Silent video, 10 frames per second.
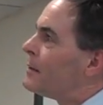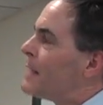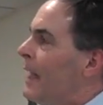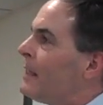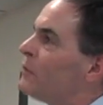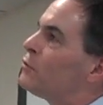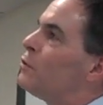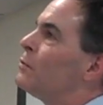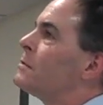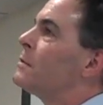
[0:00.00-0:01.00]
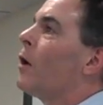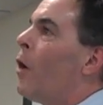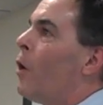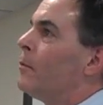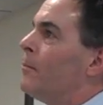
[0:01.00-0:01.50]
taking students'
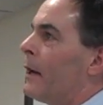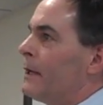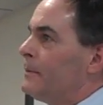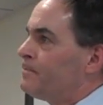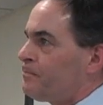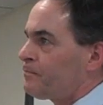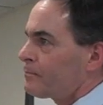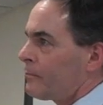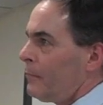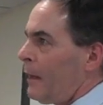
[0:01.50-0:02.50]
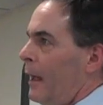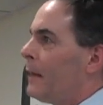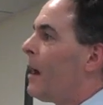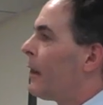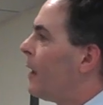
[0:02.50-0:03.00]
loan money
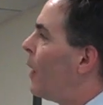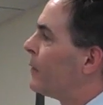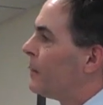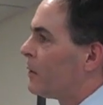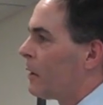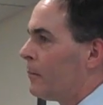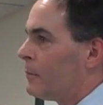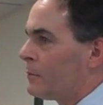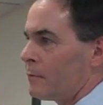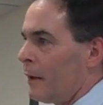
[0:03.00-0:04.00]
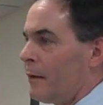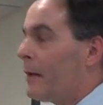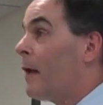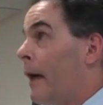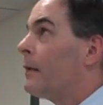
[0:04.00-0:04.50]
and not allowing them to come to, and
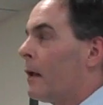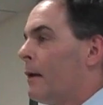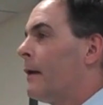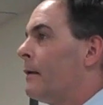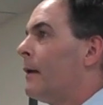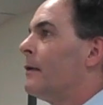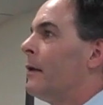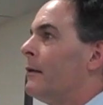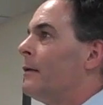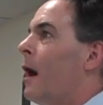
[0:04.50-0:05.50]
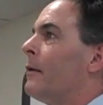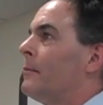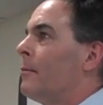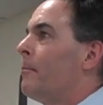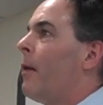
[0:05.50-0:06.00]

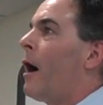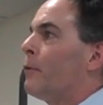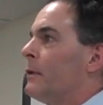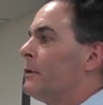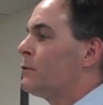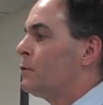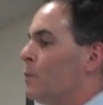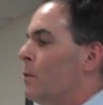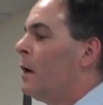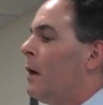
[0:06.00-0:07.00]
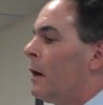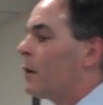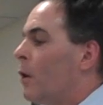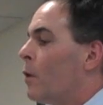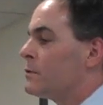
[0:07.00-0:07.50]
not bothering to
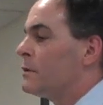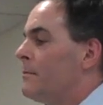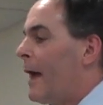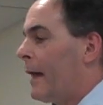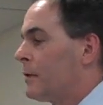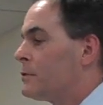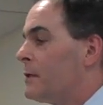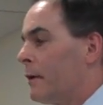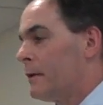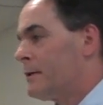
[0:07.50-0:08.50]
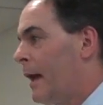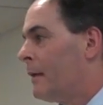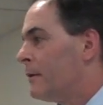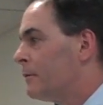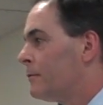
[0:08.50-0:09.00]
closely manage their
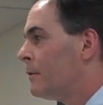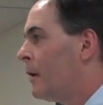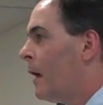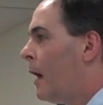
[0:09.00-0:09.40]
attendance